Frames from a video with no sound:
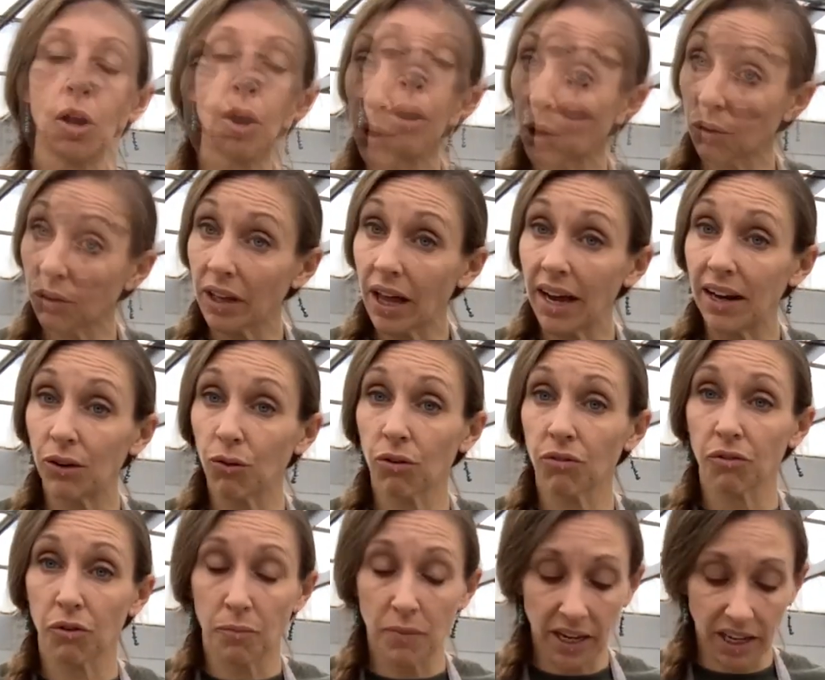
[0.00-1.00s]
perlite or
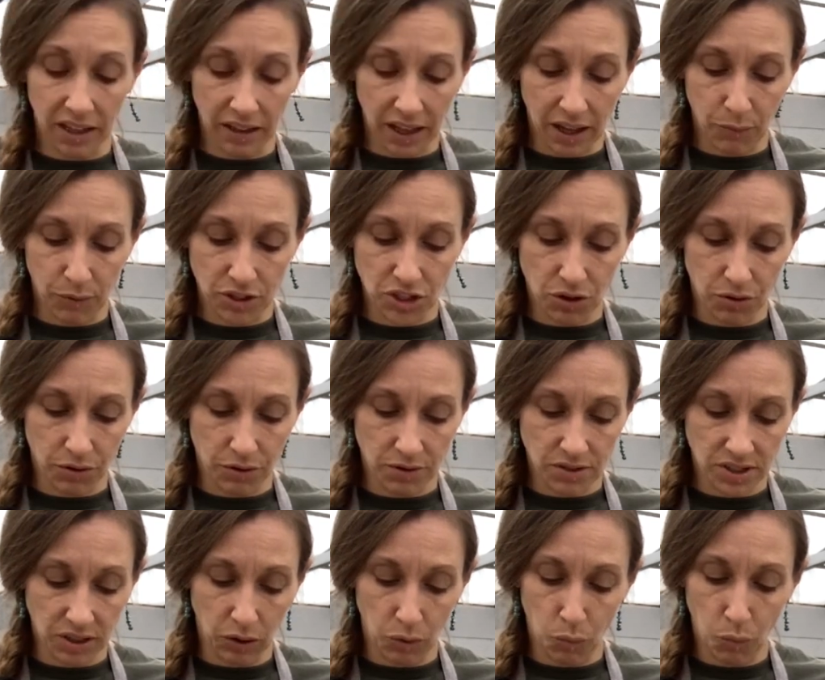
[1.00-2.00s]
vermiculite, which are those
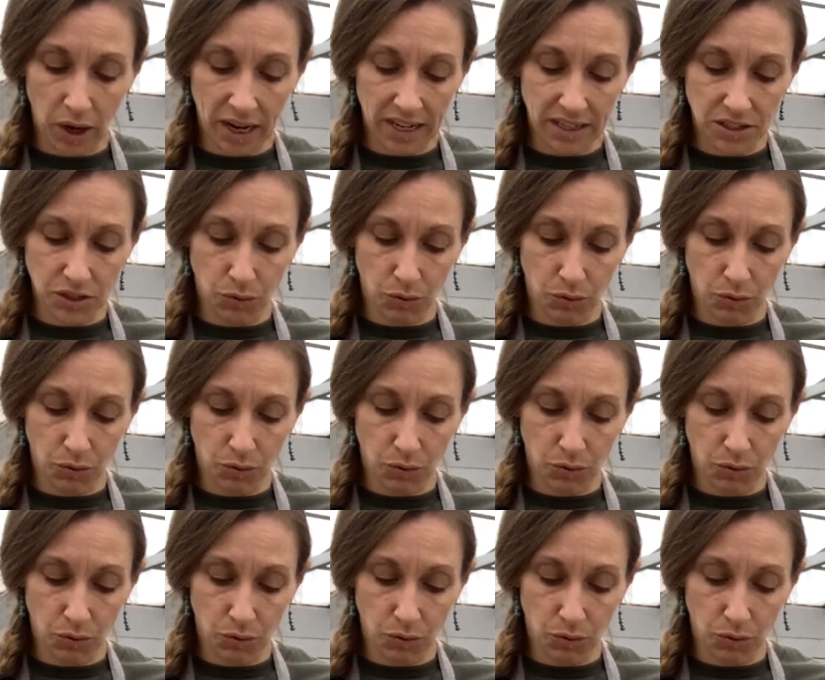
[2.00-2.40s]
little white